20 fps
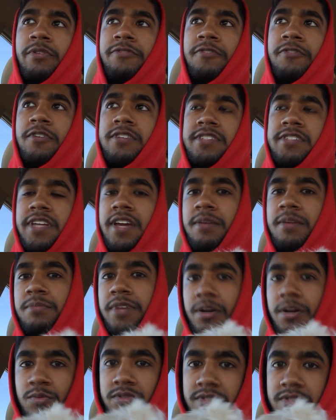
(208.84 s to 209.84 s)
first came.
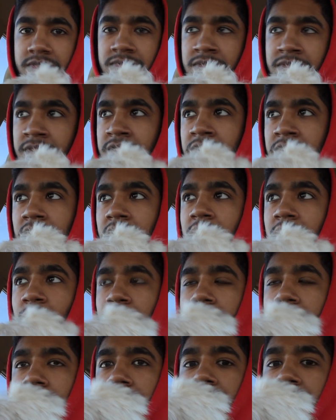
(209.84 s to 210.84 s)
That was
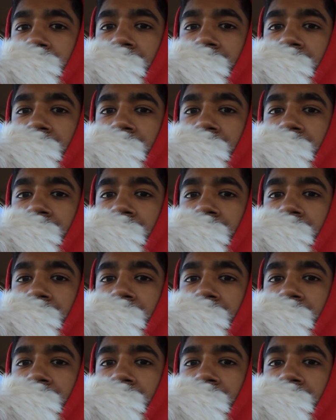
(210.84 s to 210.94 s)
annoying.